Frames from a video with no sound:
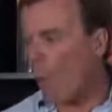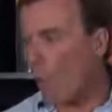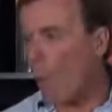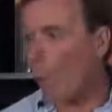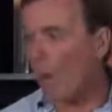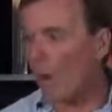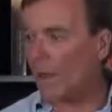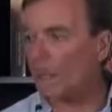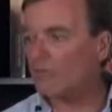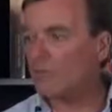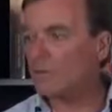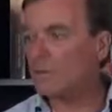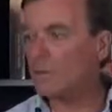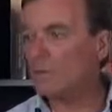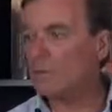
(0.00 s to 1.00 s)

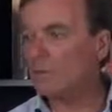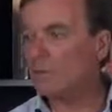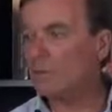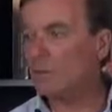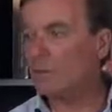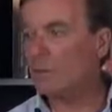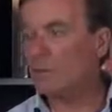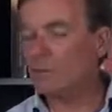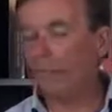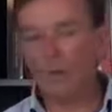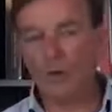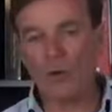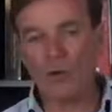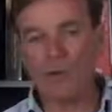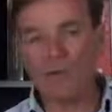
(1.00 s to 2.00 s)
always
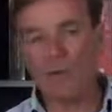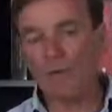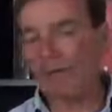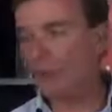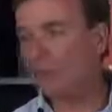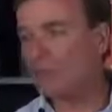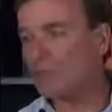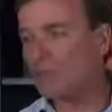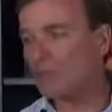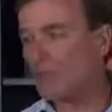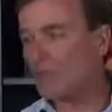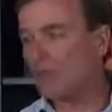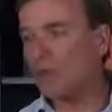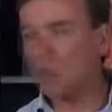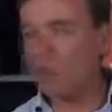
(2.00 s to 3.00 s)
fighting it out for
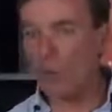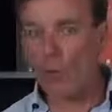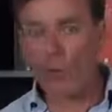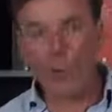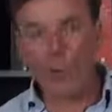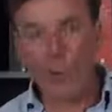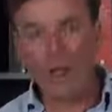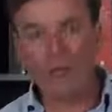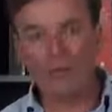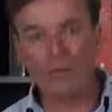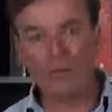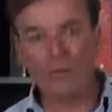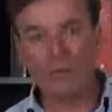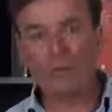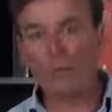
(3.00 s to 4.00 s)
competition and always
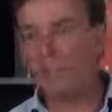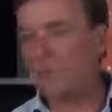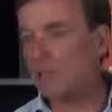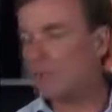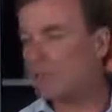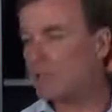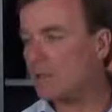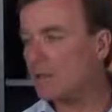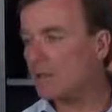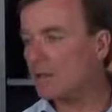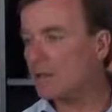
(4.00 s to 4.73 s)
looking for the next listing.